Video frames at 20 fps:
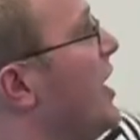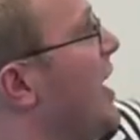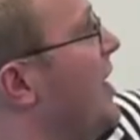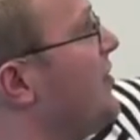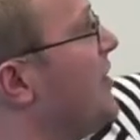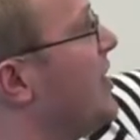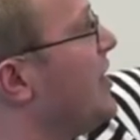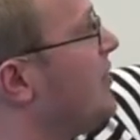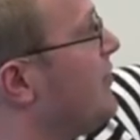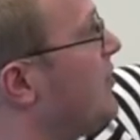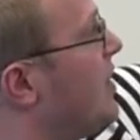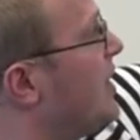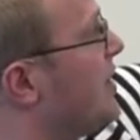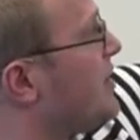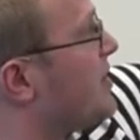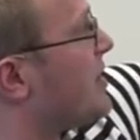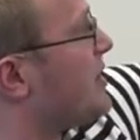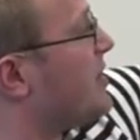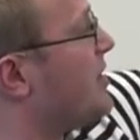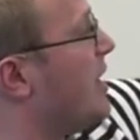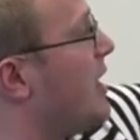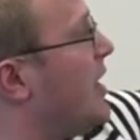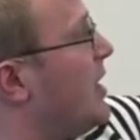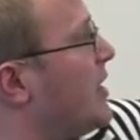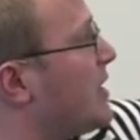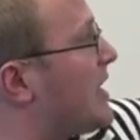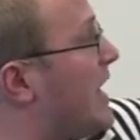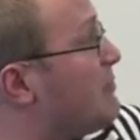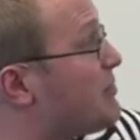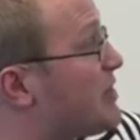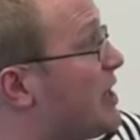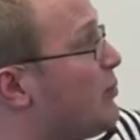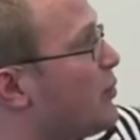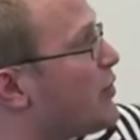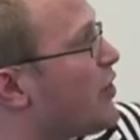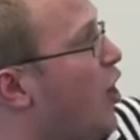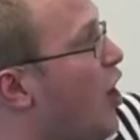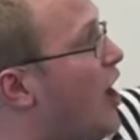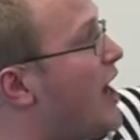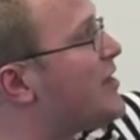And then it, it uh, comes up with